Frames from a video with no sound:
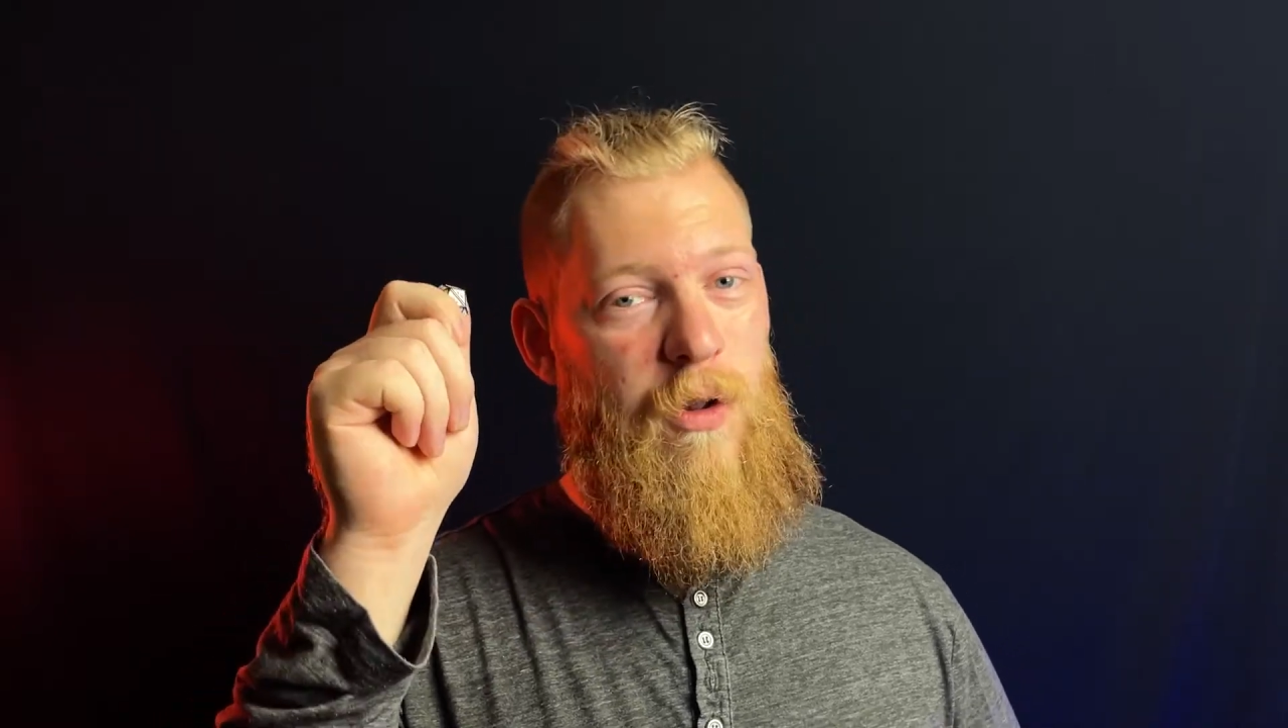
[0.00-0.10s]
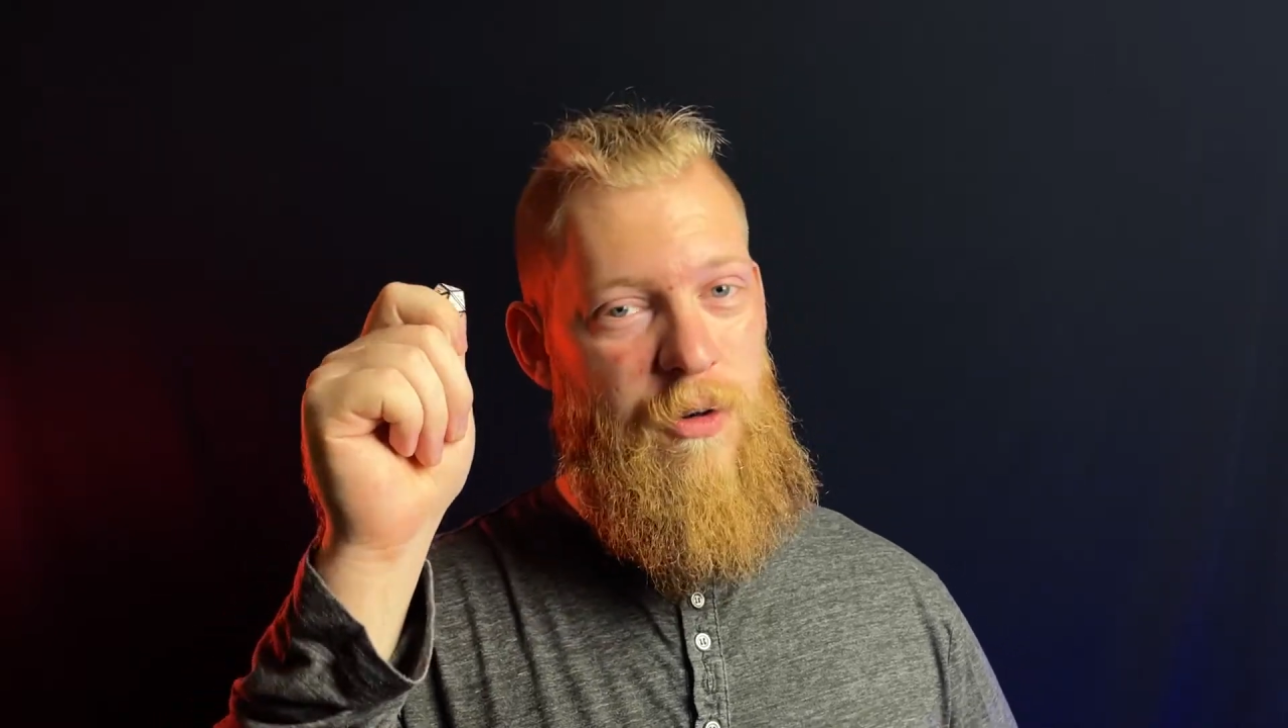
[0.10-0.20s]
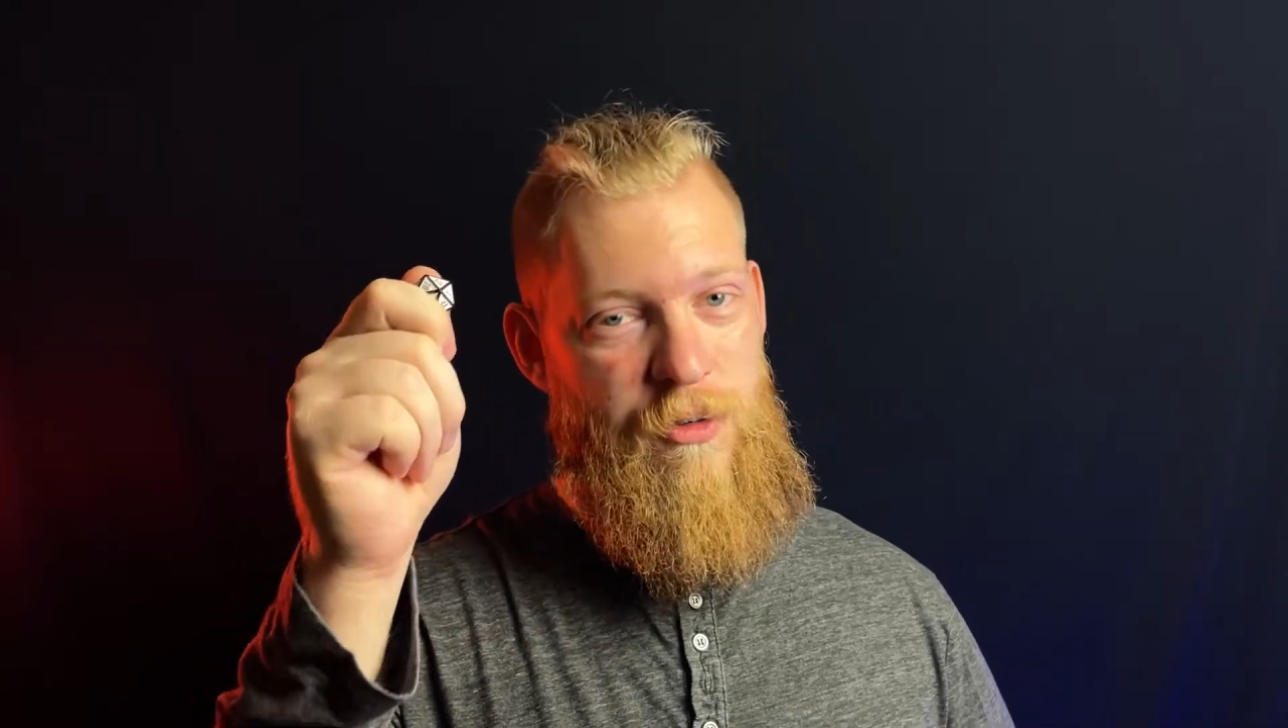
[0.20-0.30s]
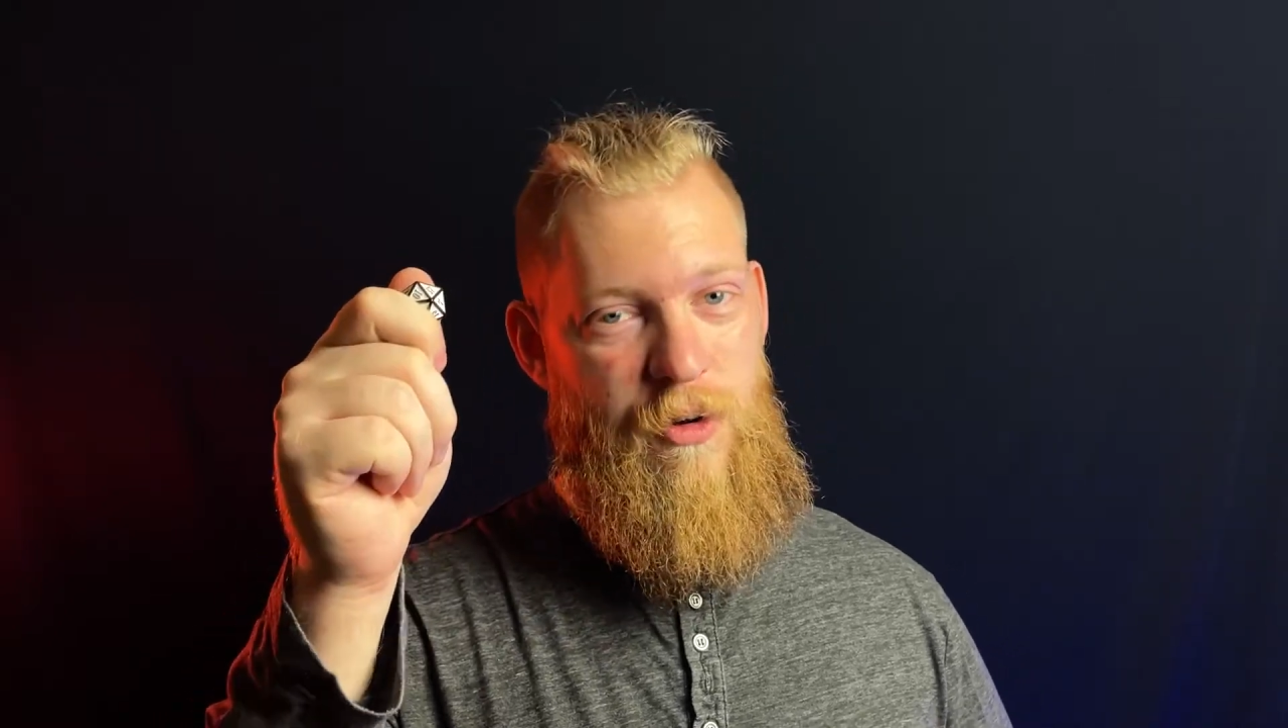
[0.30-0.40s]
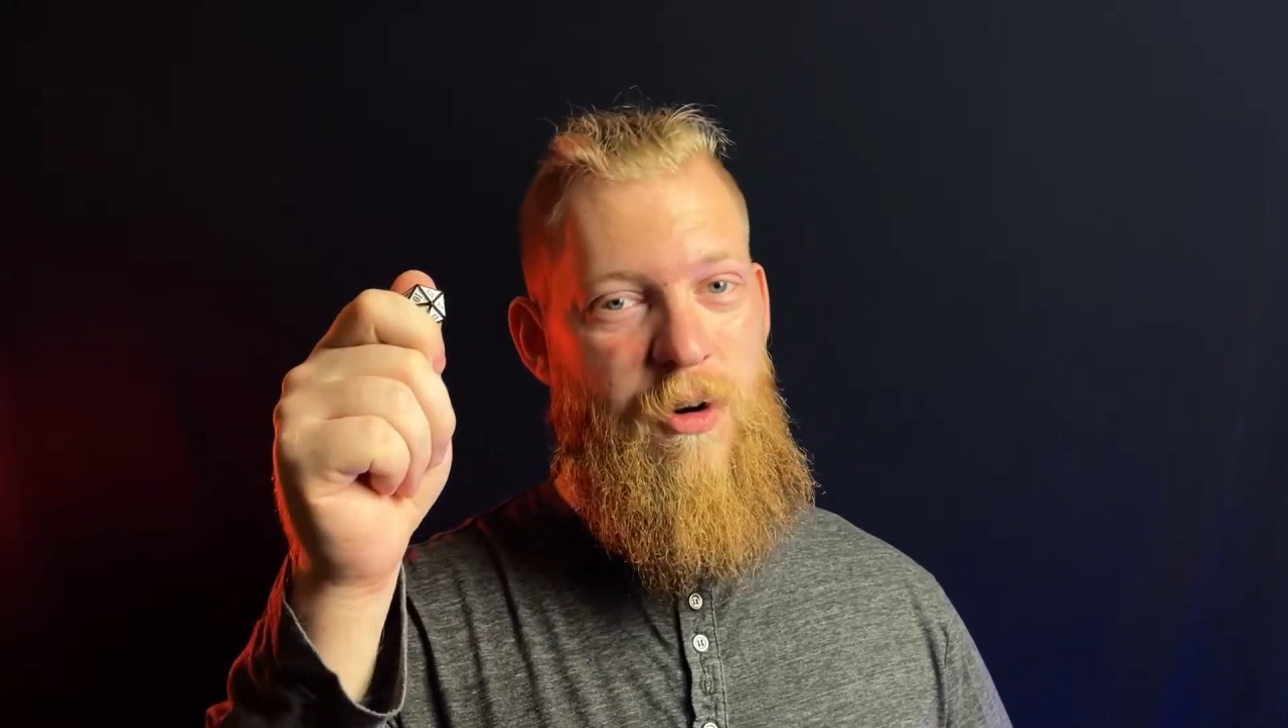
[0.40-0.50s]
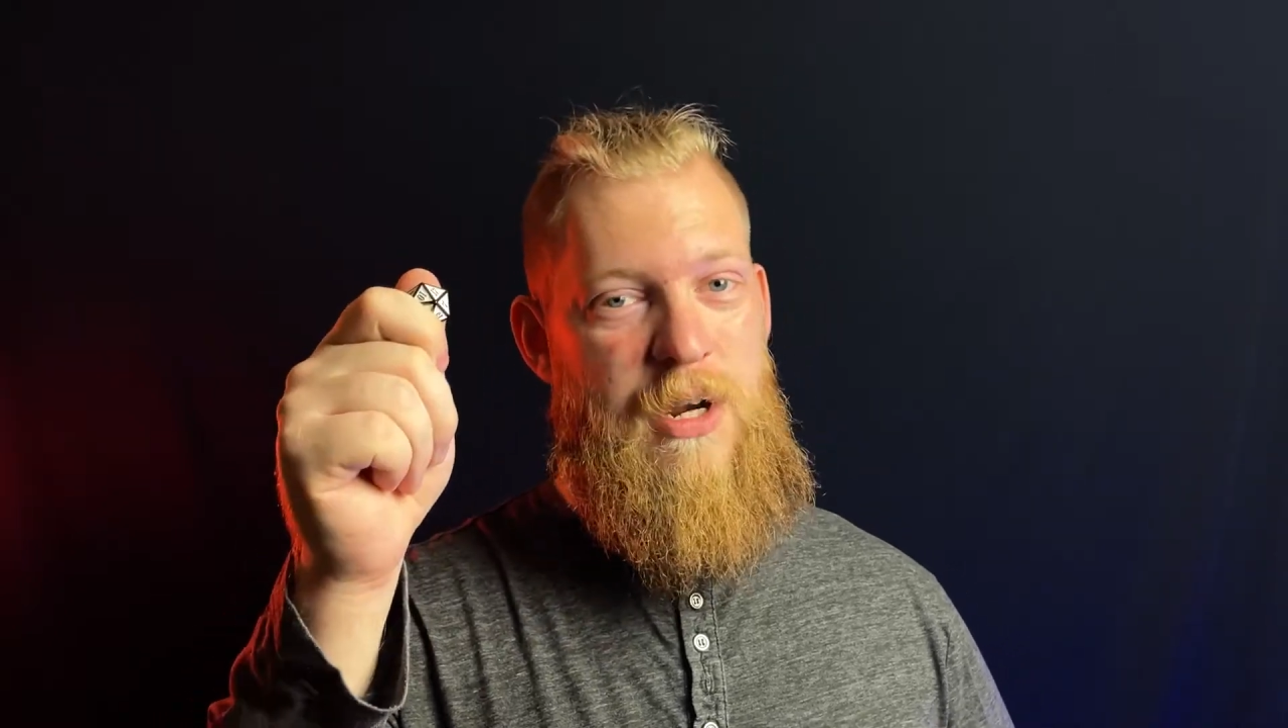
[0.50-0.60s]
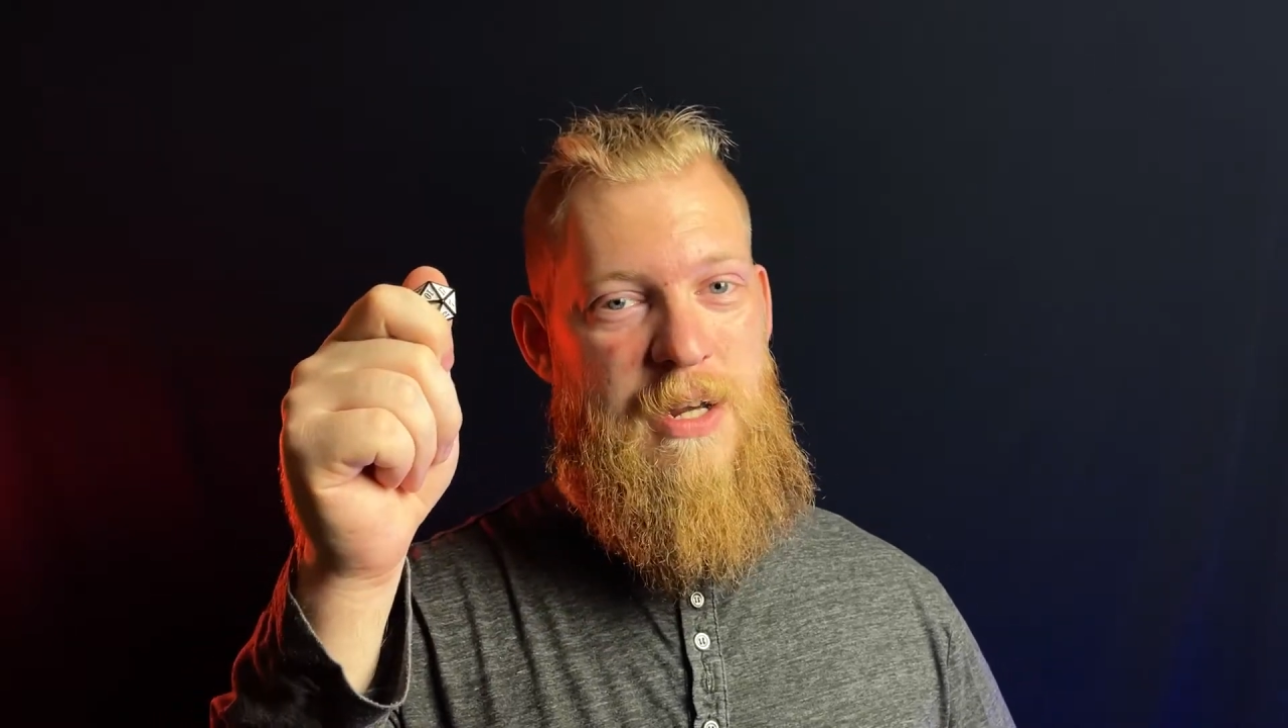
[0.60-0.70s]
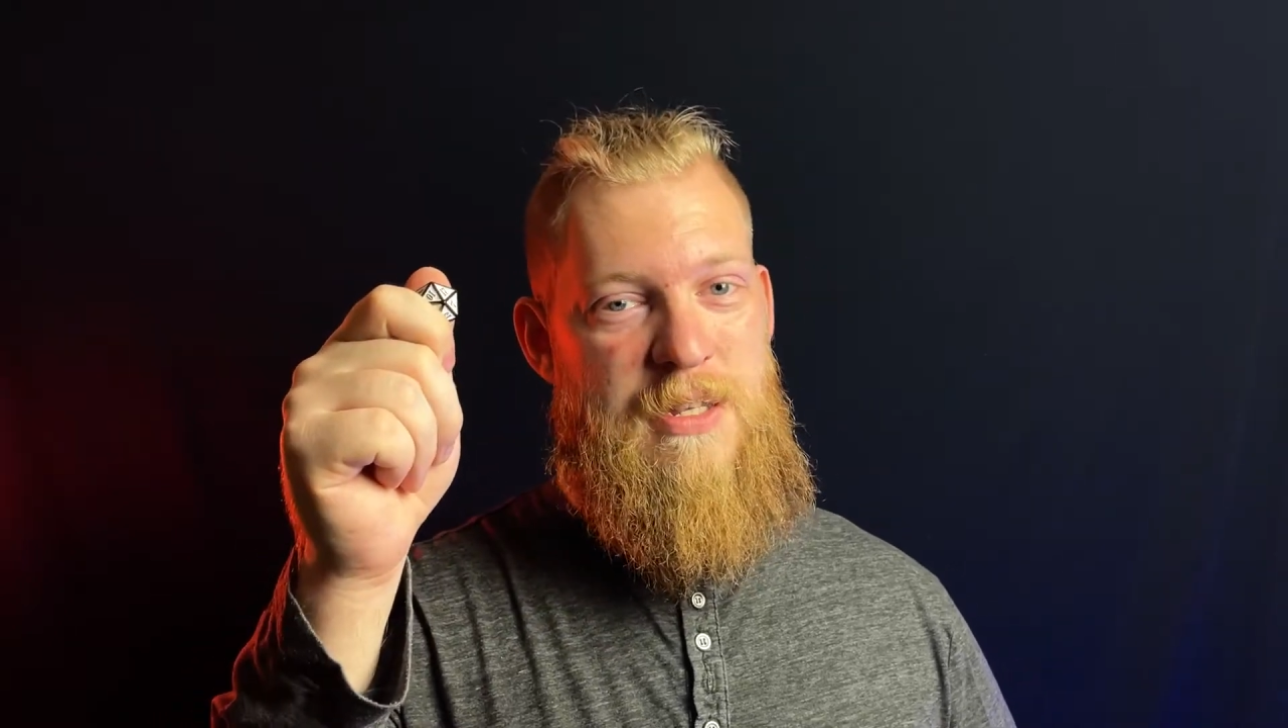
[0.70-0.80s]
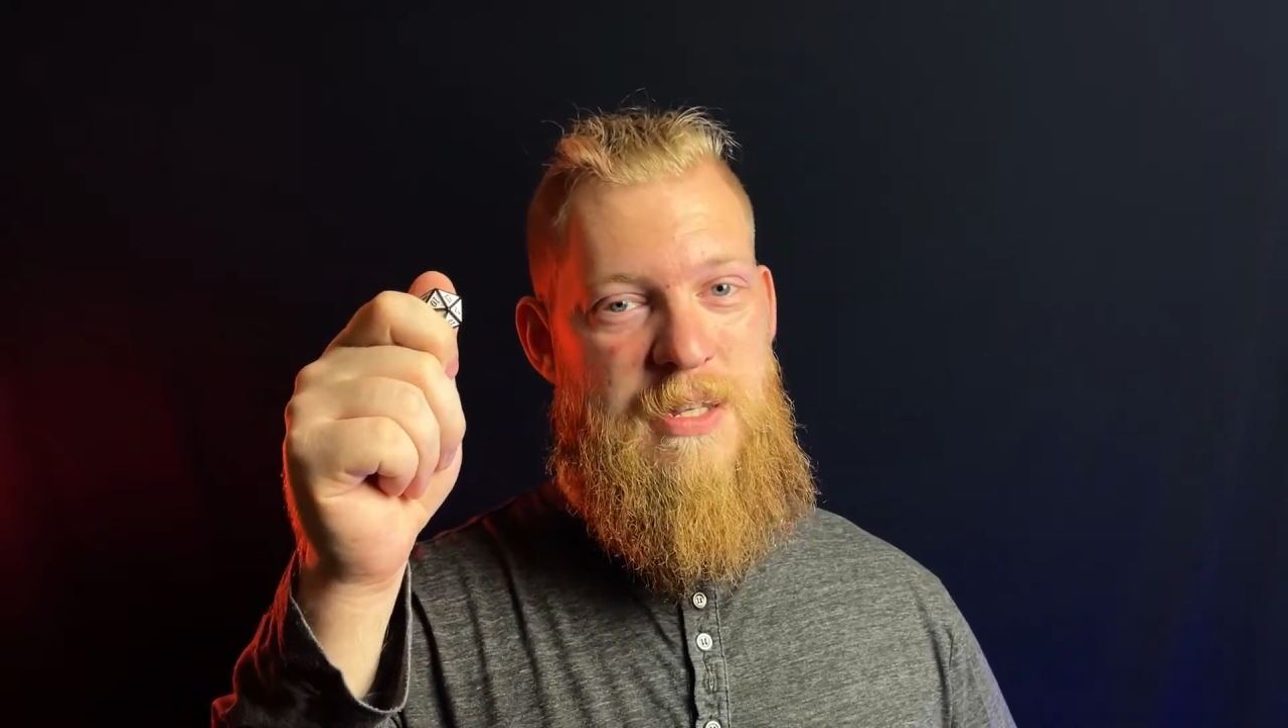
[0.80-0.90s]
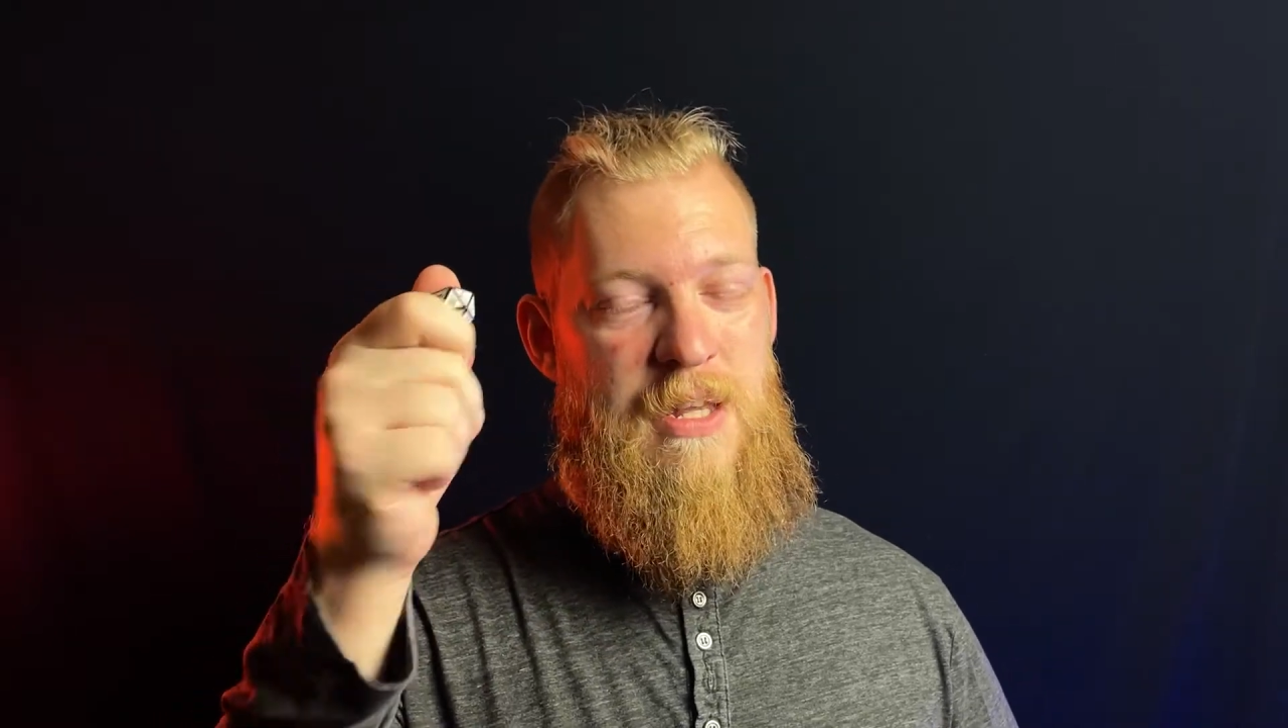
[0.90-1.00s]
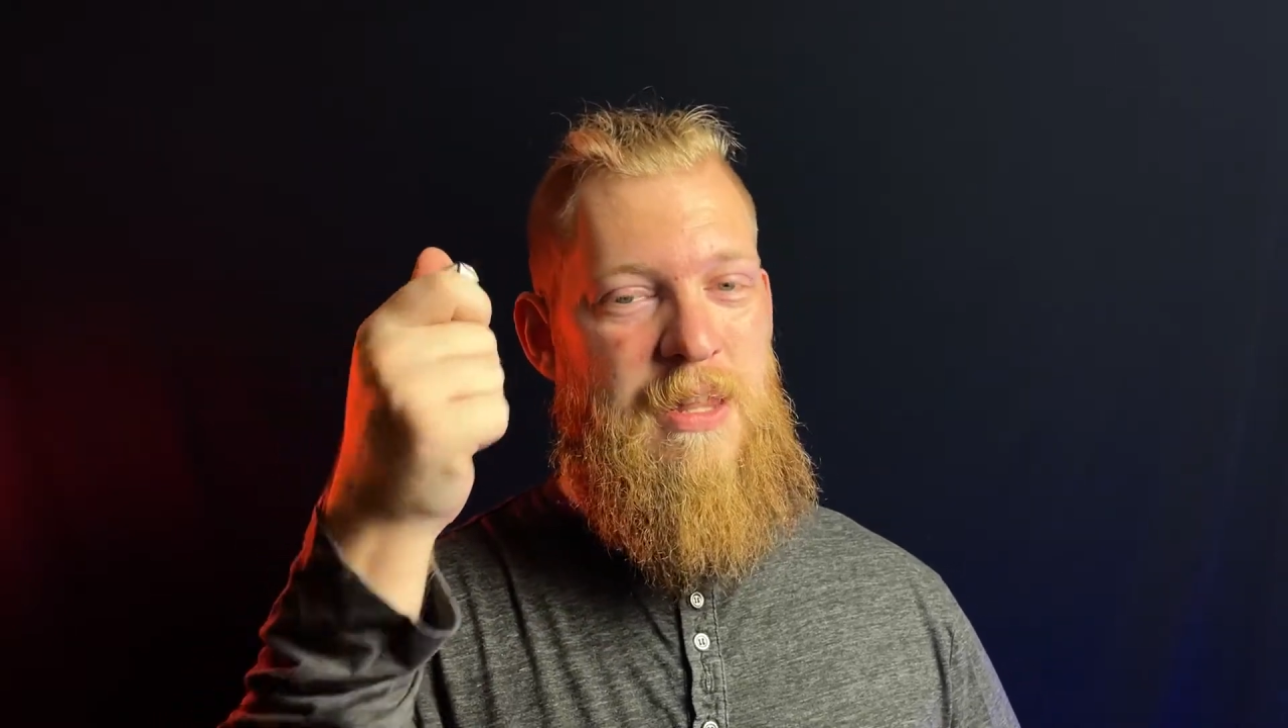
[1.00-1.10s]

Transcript: luxurious.